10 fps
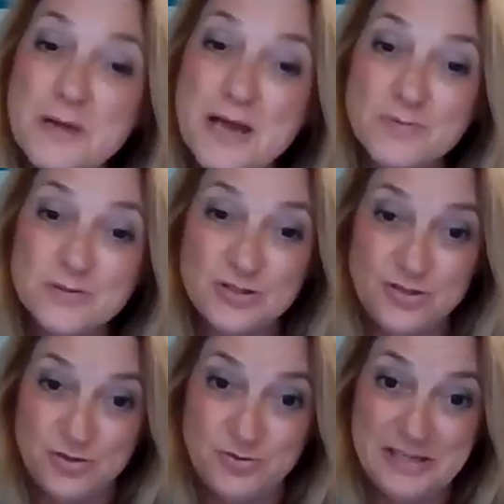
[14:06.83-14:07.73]
be able to
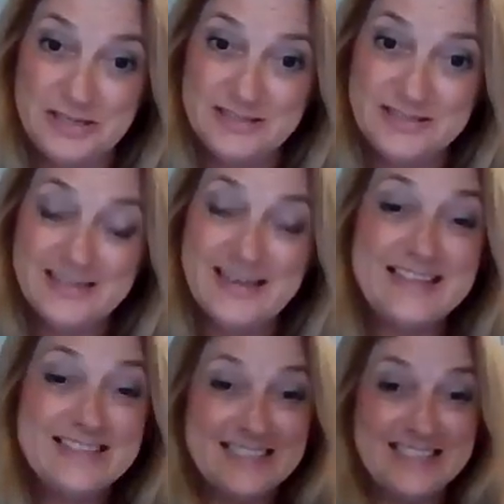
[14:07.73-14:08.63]
do it
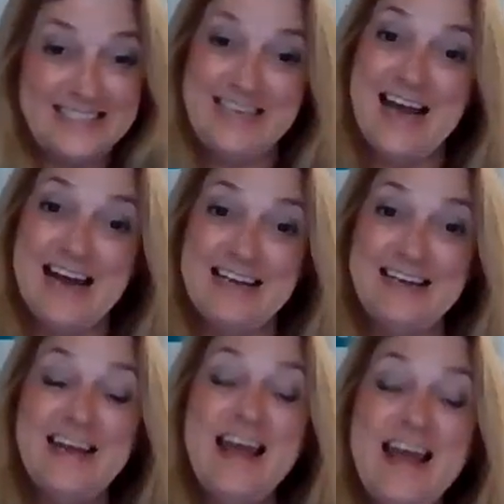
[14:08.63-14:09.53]
and succeed at it.